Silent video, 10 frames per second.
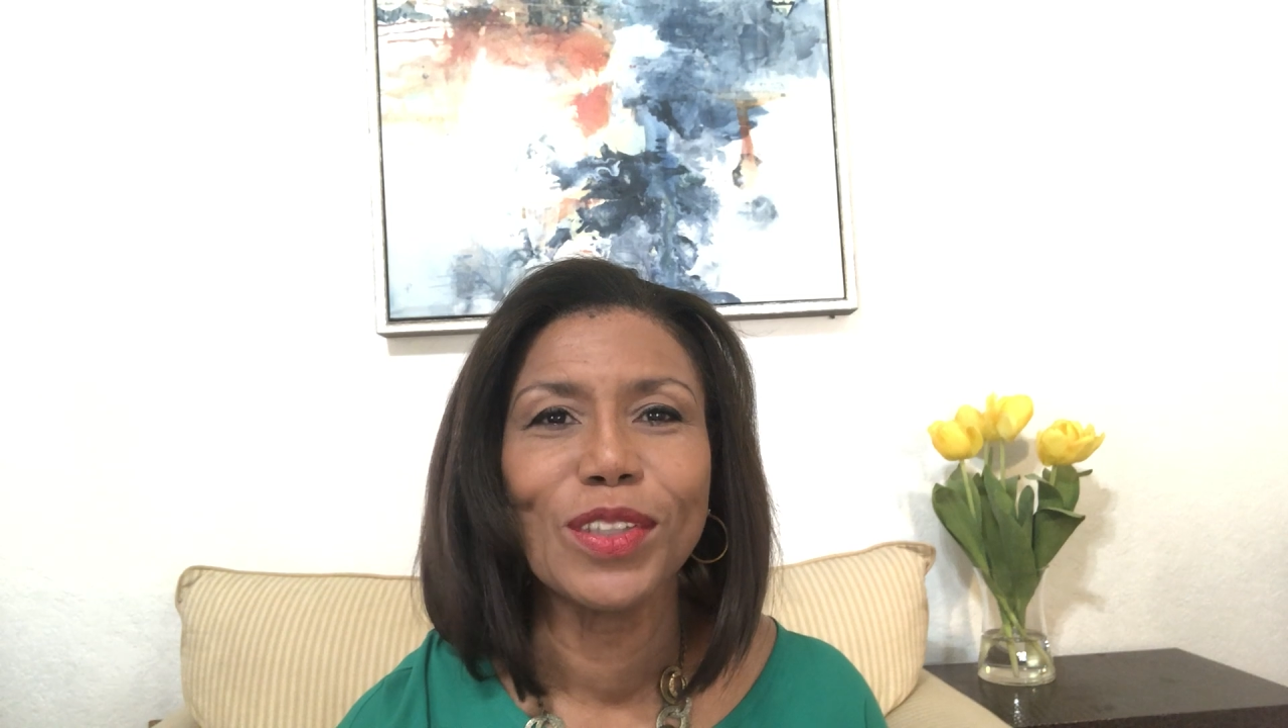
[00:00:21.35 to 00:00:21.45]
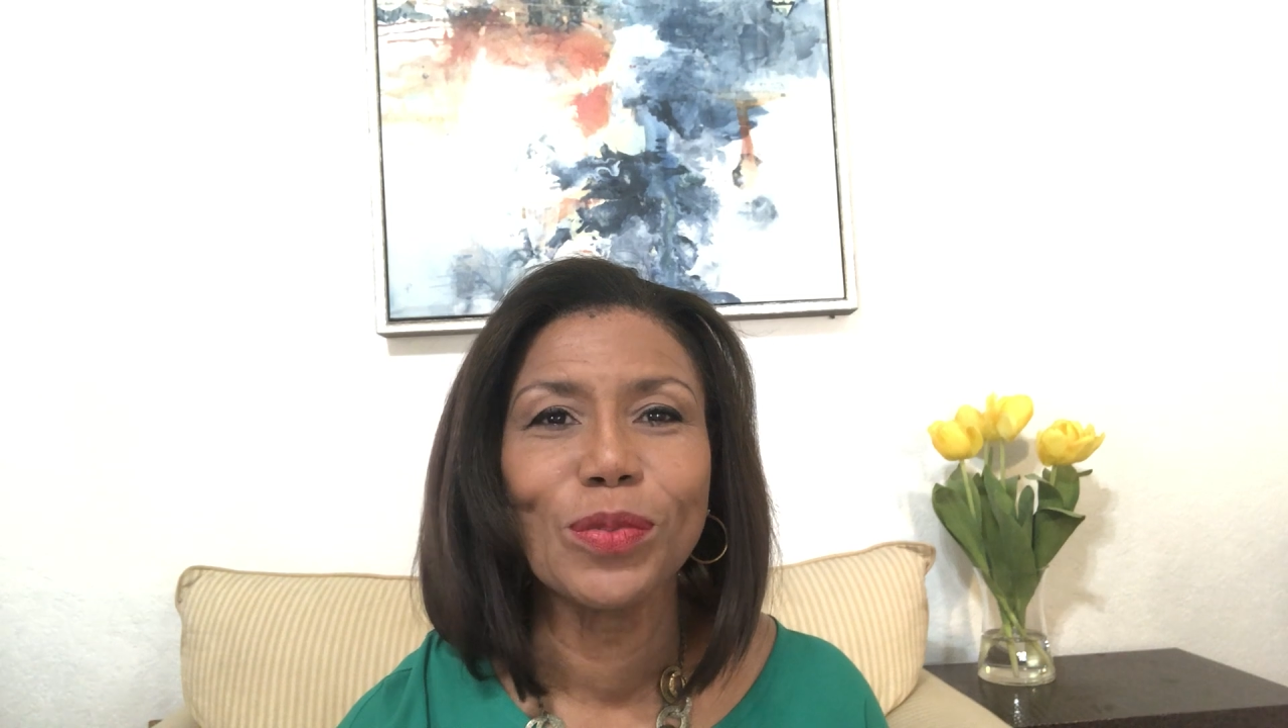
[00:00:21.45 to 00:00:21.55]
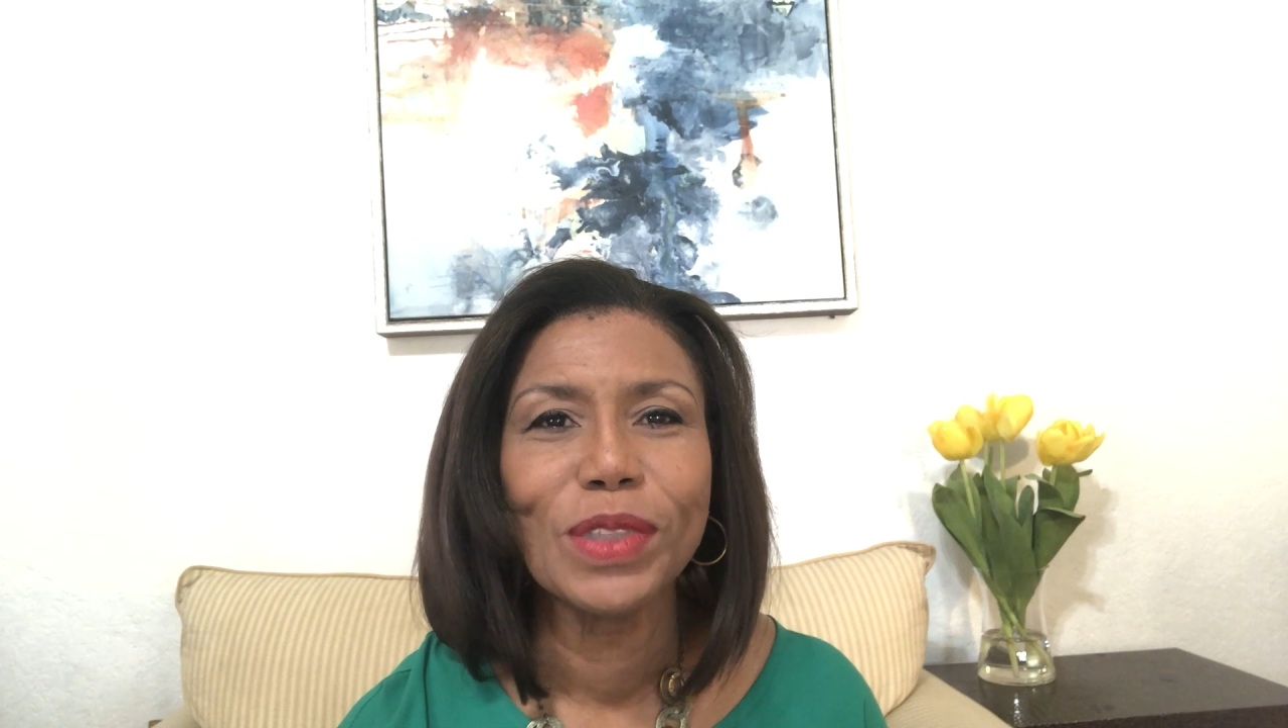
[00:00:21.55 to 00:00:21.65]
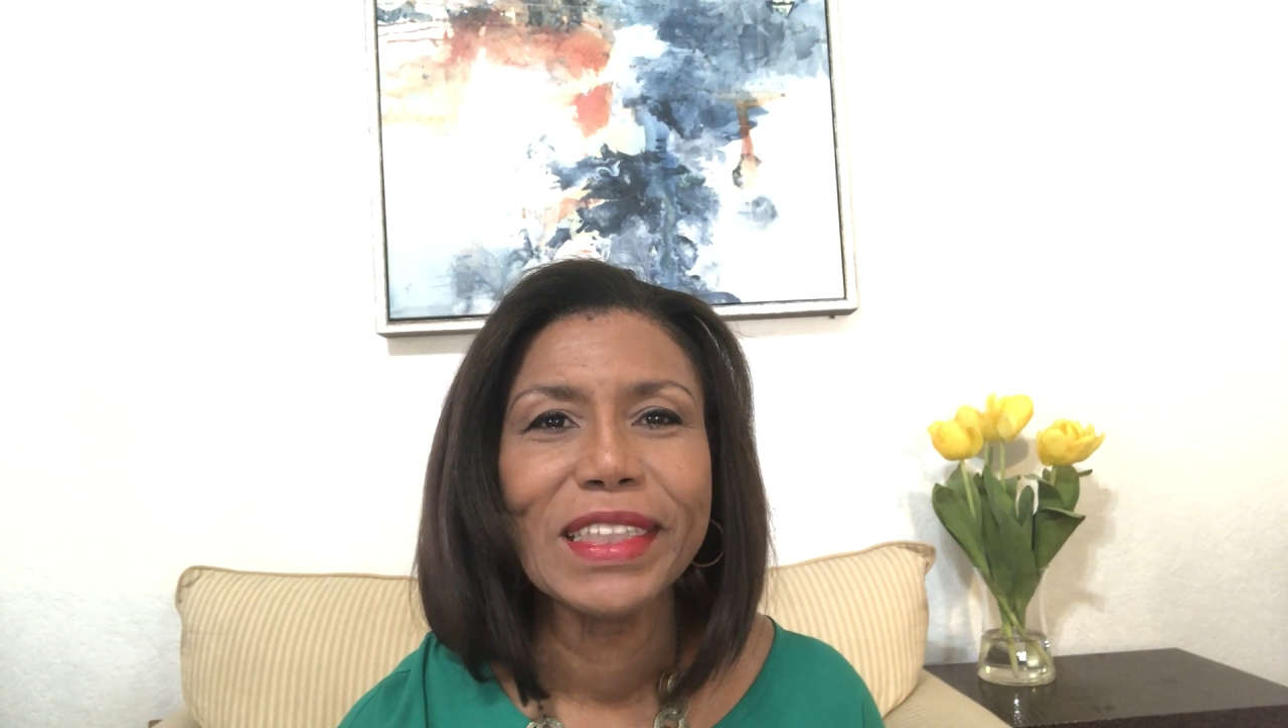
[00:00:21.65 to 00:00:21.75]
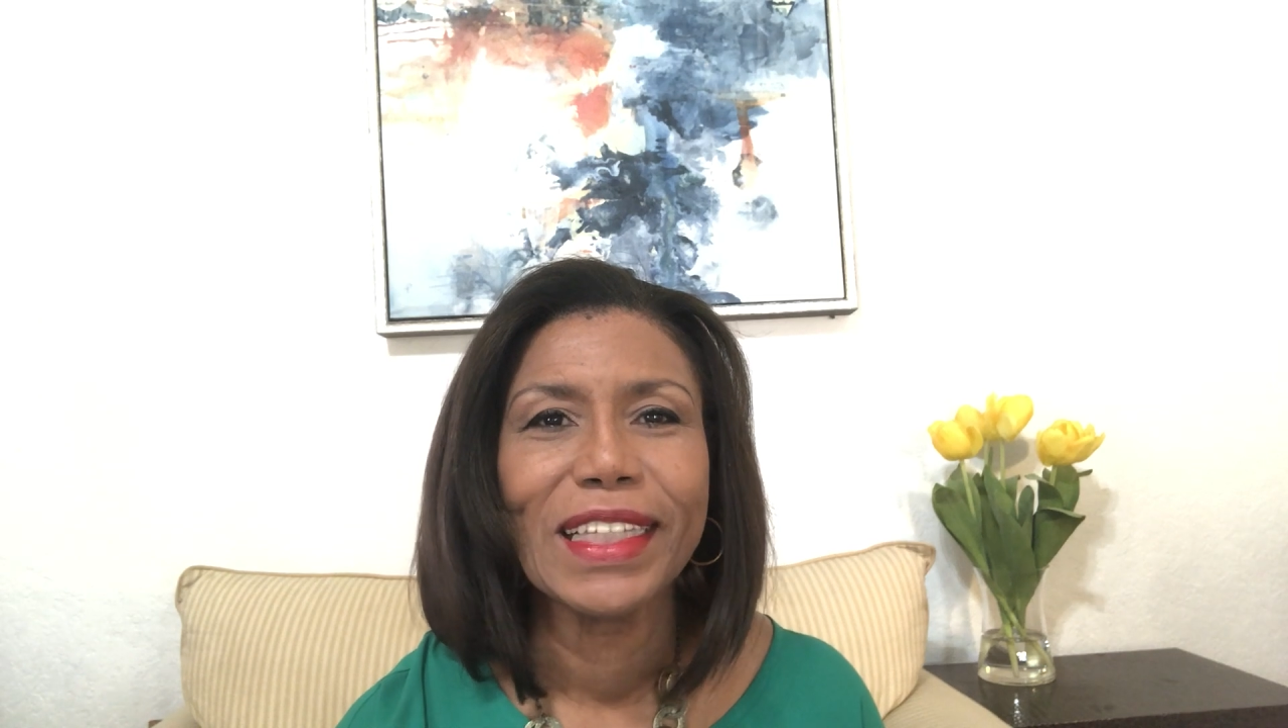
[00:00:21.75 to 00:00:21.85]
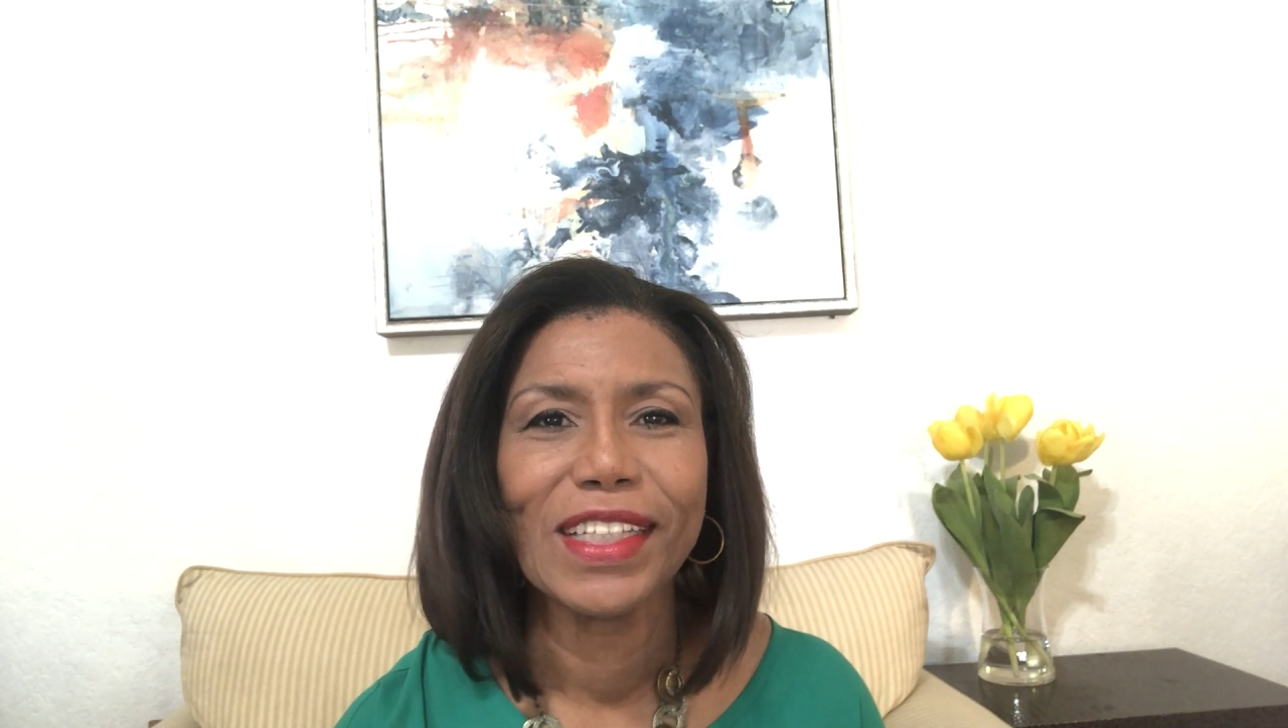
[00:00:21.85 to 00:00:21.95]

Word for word: to really